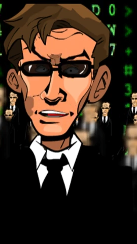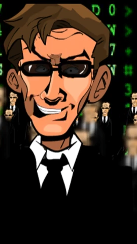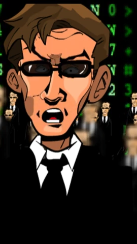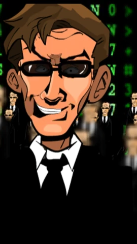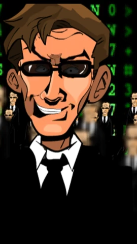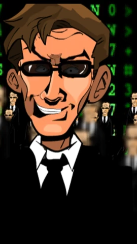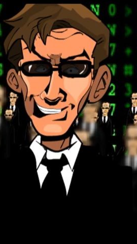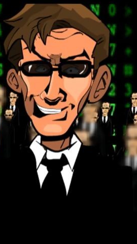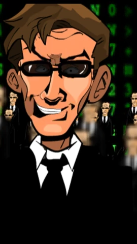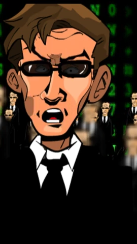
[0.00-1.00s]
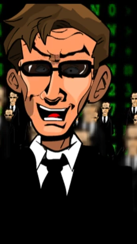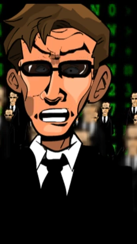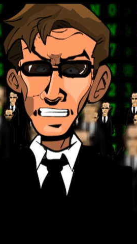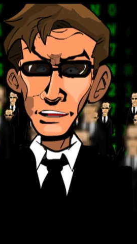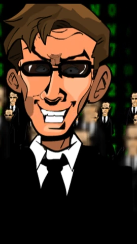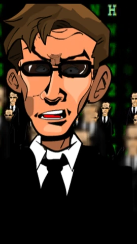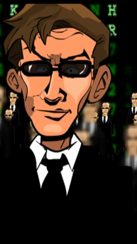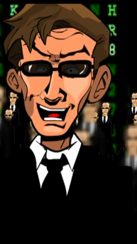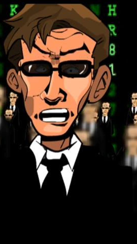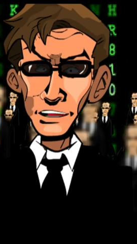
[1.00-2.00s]
to the seventh
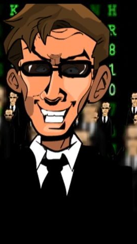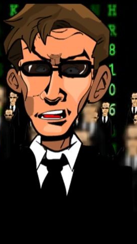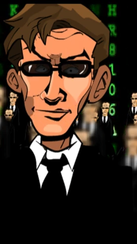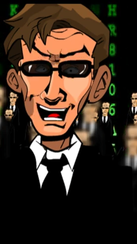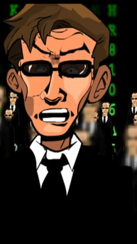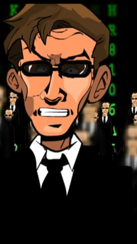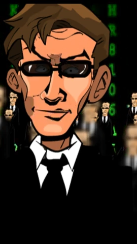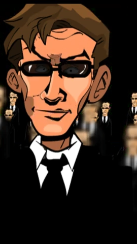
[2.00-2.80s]
area of activity,